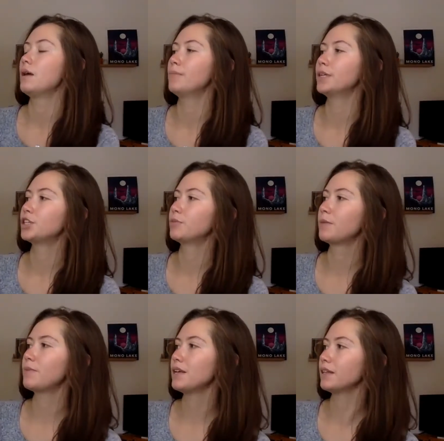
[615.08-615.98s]
Mr.
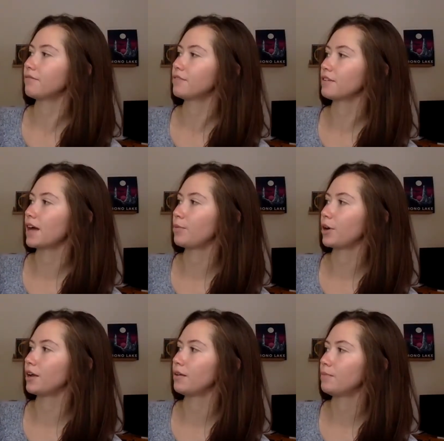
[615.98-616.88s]
McBee left the
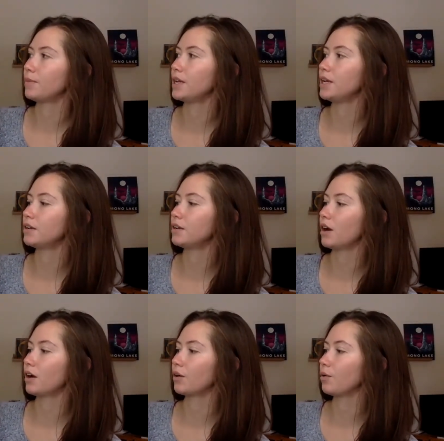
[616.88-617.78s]
library, but he did
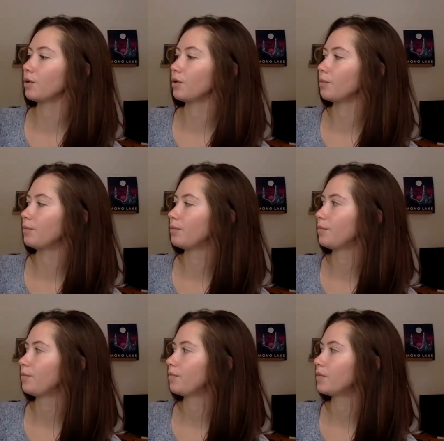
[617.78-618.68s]
not go home.
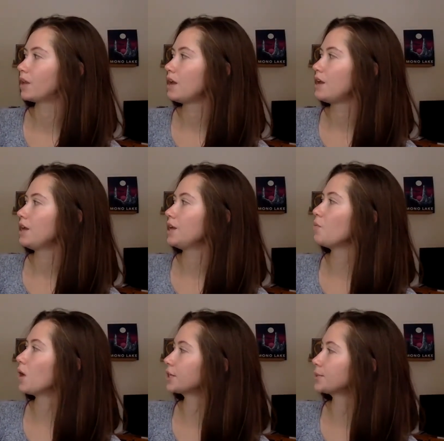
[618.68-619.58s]
He
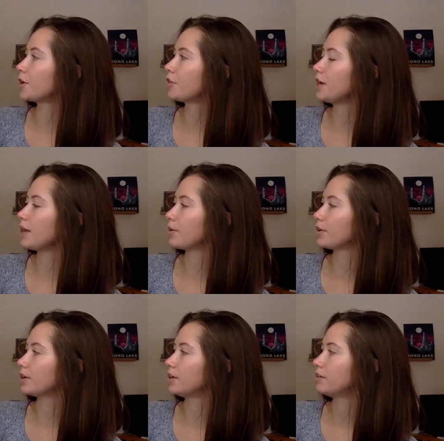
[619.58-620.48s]
walked around the
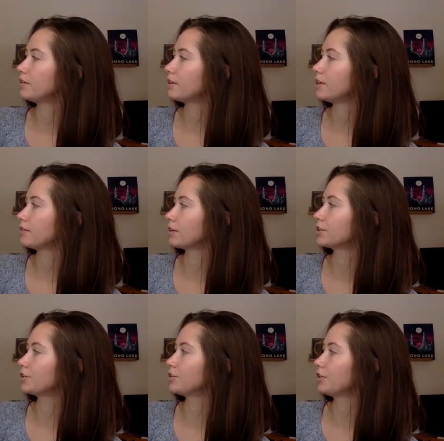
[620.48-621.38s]
neighborhood. He looked
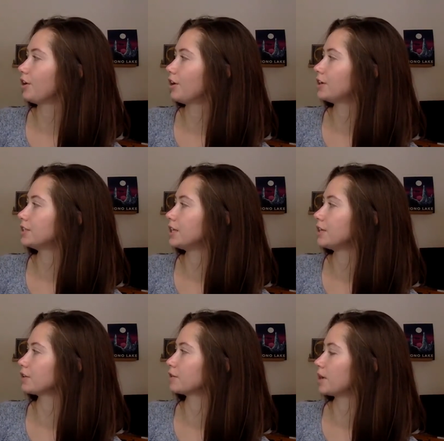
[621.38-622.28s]
under cars and he
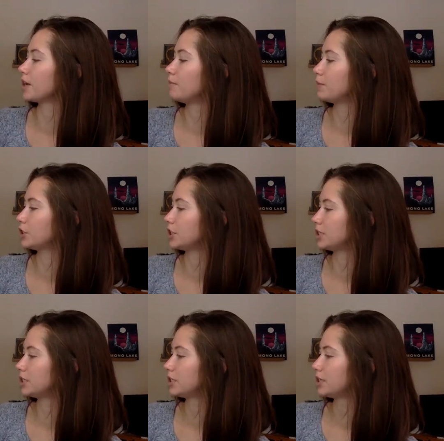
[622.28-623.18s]
looked behind
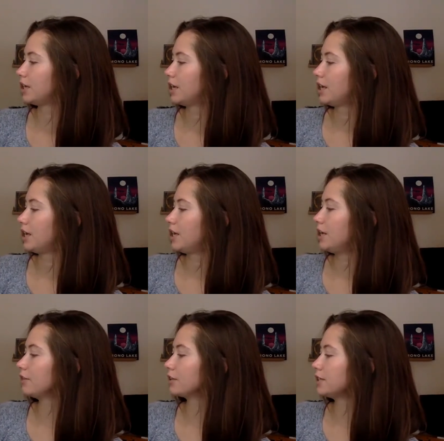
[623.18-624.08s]
bushes.
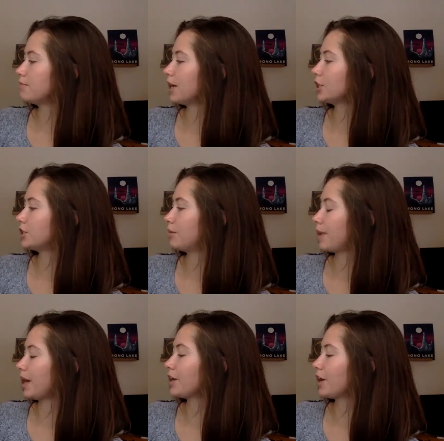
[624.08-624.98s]
He looked in bash-
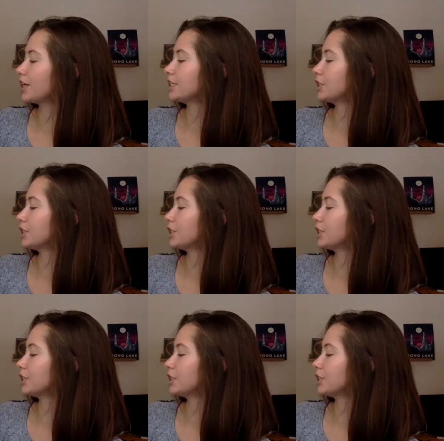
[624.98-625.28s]
backyards